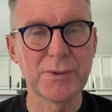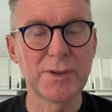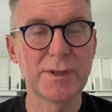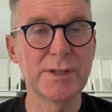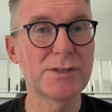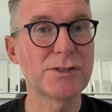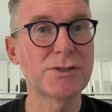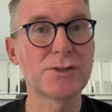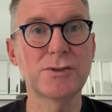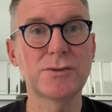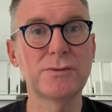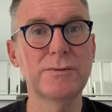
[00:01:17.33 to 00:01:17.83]

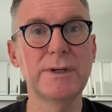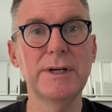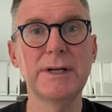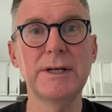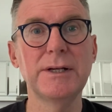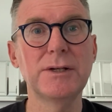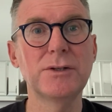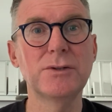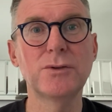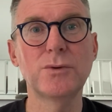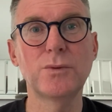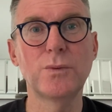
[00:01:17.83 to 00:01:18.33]
This is a
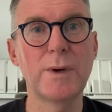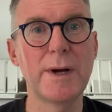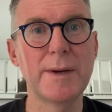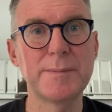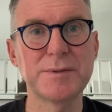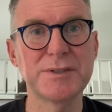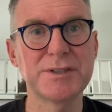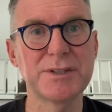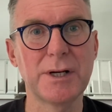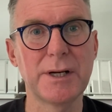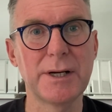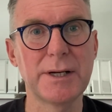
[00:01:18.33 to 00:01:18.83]
really good
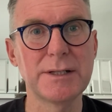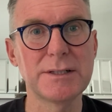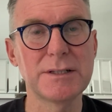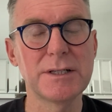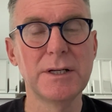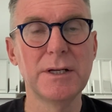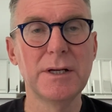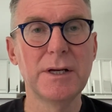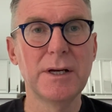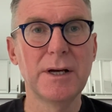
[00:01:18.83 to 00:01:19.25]
website,